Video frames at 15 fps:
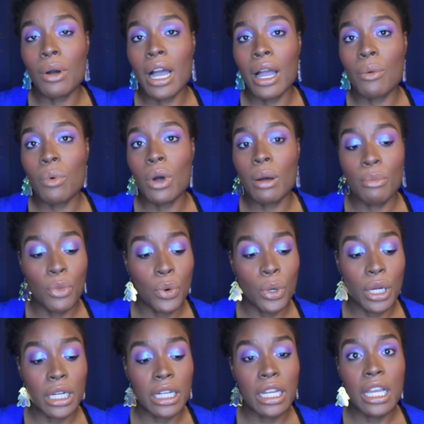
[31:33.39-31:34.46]
I want
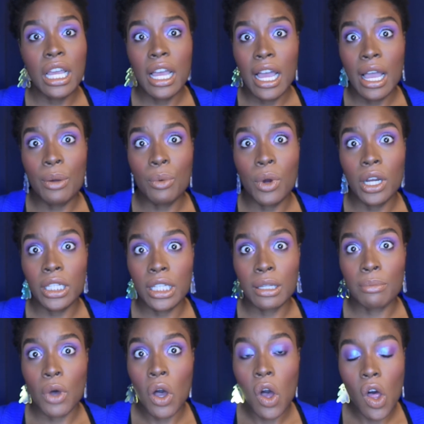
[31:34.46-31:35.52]
more. I want
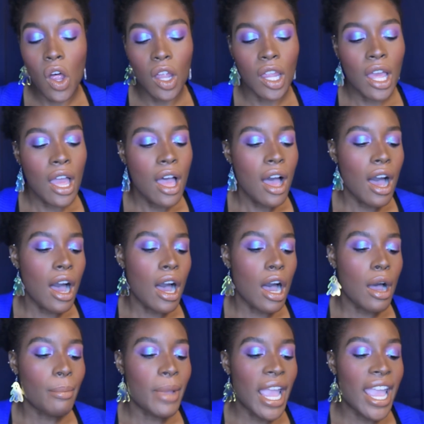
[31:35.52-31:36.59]
them all.
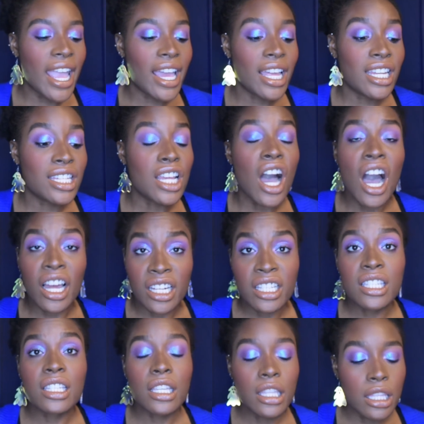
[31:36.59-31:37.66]
And
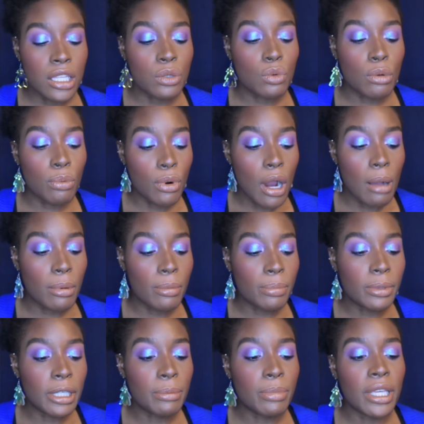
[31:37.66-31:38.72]
honestly, this will
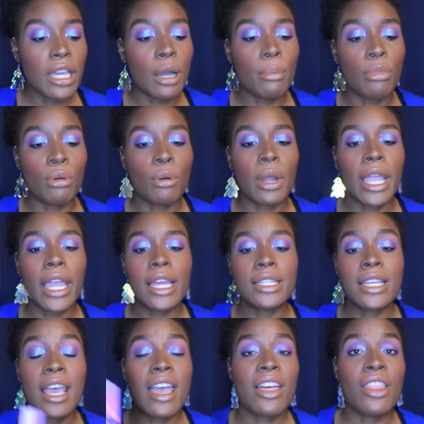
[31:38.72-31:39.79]
probably be a
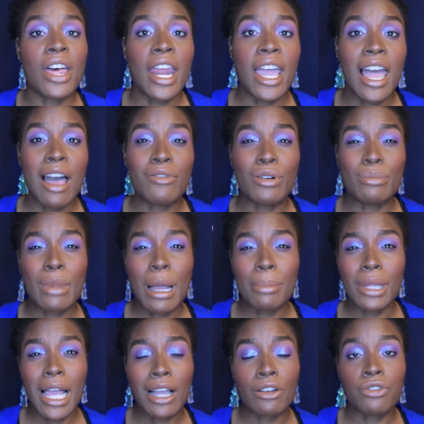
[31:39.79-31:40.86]
brand that I have on my
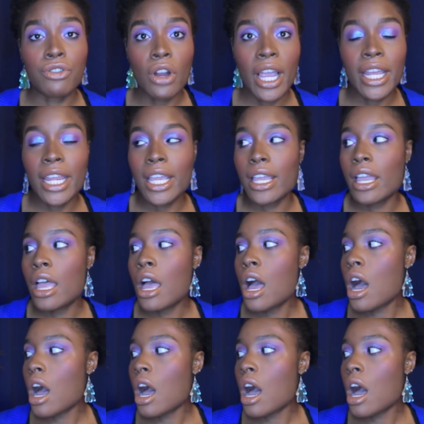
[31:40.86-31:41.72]
Black Friday